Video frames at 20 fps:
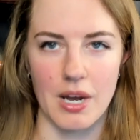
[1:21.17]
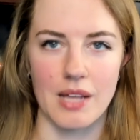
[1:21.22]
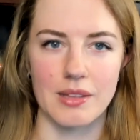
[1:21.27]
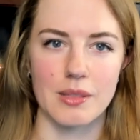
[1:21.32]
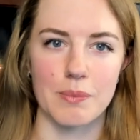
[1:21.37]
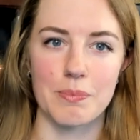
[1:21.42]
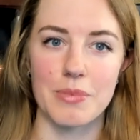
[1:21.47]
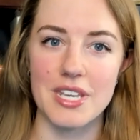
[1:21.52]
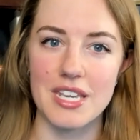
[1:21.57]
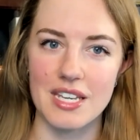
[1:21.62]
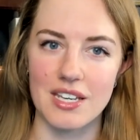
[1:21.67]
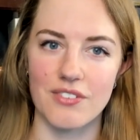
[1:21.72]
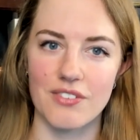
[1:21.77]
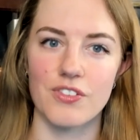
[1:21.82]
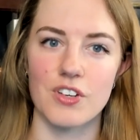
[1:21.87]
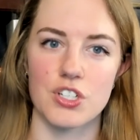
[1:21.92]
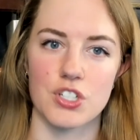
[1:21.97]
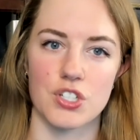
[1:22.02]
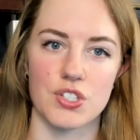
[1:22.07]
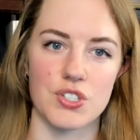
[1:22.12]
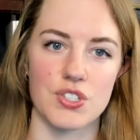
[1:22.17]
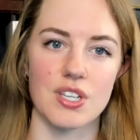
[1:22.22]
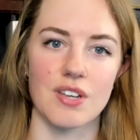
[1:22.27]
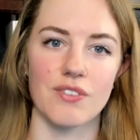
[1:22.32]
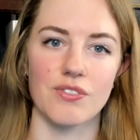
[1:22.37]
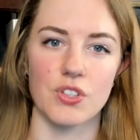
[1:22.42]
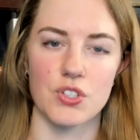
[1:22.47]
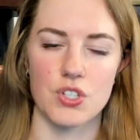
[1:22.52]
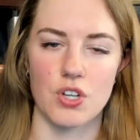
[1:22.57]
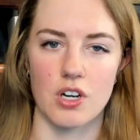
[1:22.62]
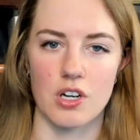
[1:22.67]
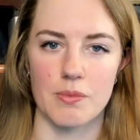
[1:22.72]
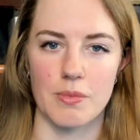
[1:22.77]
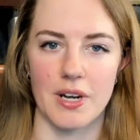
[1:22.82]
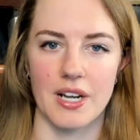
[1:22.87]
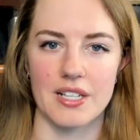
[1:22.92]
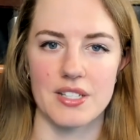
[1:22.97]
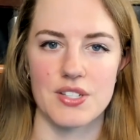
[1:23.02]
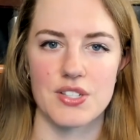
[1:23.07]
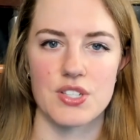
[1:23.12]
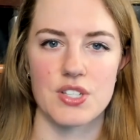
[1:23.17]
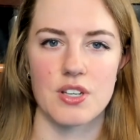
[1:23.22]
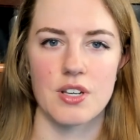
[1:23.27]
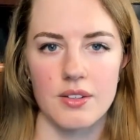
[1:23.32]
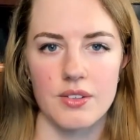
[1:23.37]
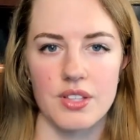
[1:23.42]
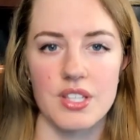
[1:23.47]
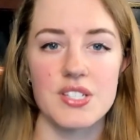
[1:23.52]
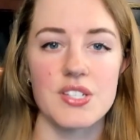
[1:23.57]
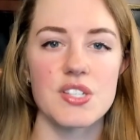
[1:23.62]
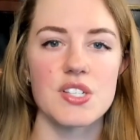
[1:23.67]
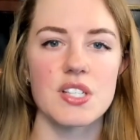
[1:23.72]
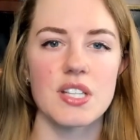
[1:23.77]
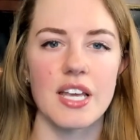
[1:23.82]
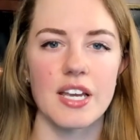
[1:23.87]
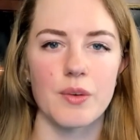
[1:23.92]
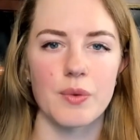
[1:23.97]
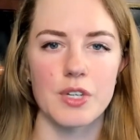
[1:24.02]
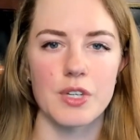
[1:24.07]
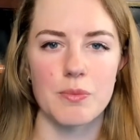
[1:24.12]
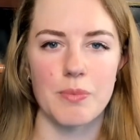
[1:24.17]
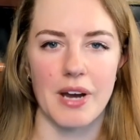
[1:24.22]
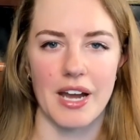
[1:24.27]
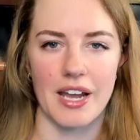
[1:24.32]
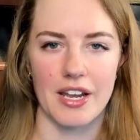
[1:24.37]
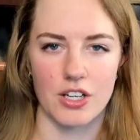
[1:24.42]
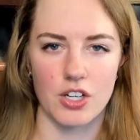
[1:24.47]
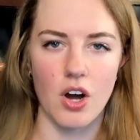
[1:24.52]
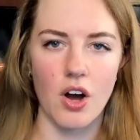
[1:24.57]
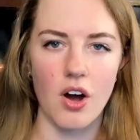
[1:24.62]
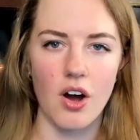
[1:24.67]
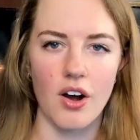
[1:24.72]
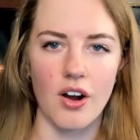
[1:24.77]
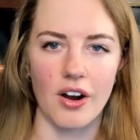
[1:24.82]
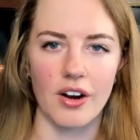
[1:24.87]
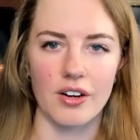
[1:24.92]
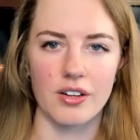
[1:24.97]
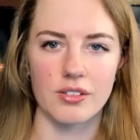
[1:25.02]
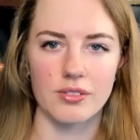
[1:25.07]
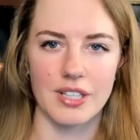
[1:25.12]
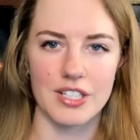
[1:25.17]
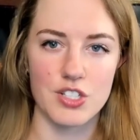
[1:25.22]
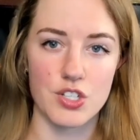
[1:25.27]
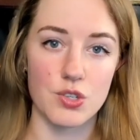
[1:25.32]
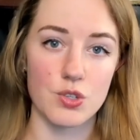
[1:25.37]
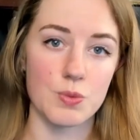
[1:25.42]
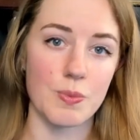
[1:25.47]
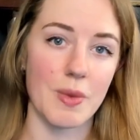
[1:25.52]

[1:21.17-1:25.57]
on the peak efficiency of the turbines. This is like when you buy a car. Let's use